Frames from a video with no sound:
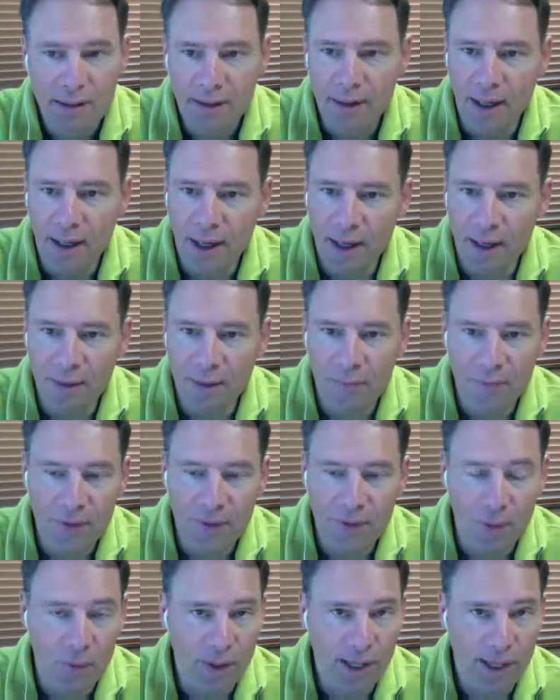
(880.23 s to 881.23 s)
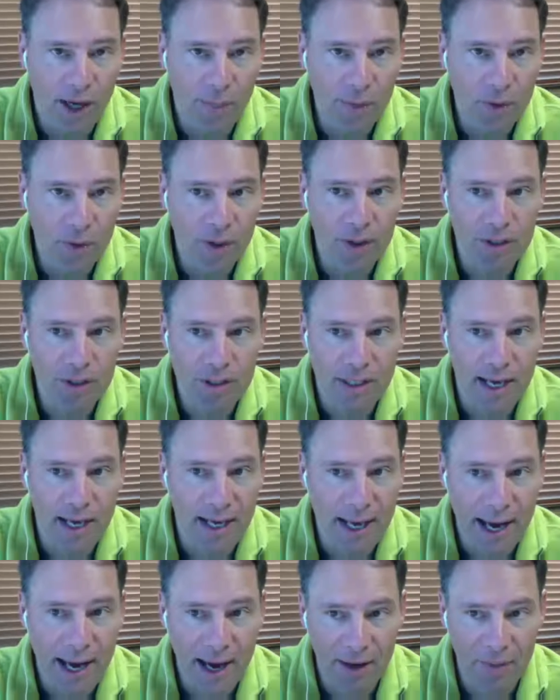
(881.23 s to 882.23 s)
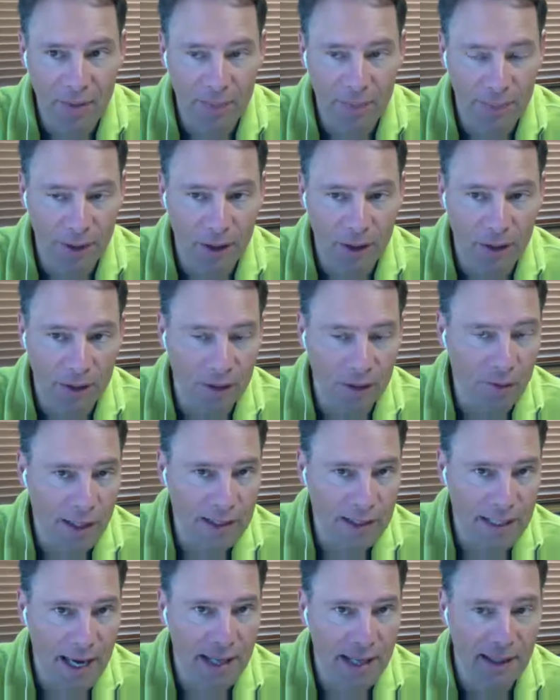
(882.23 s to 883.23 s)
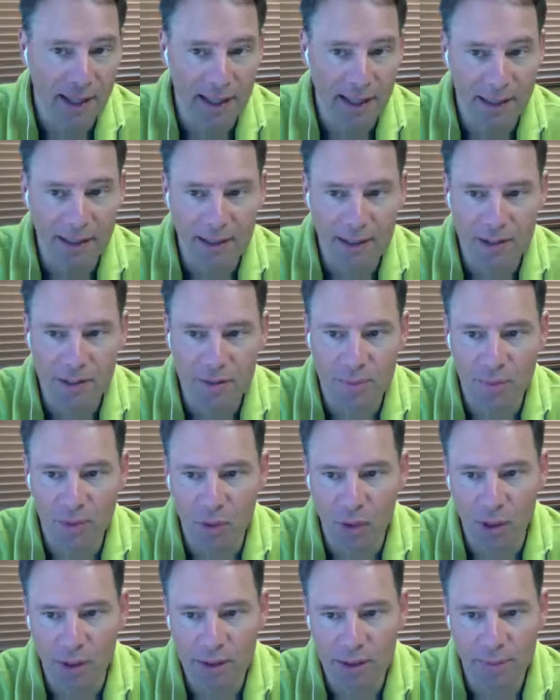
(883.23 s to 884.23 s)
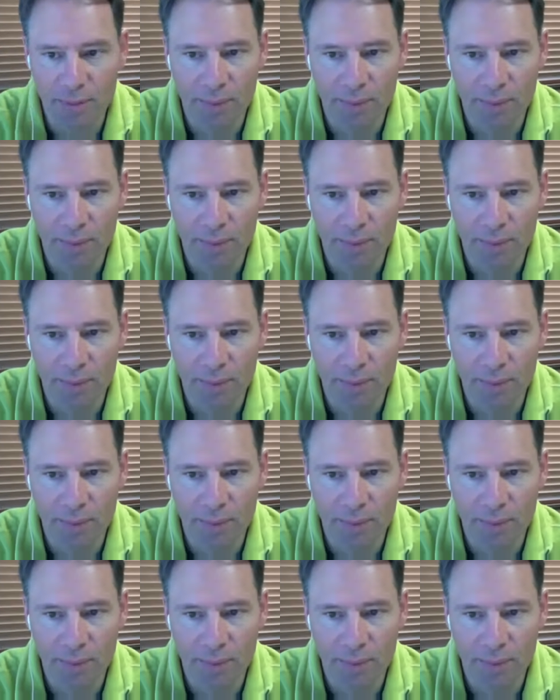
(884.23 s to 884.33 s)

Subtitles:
that would help you understand how to build a great tagline and customer loyalty.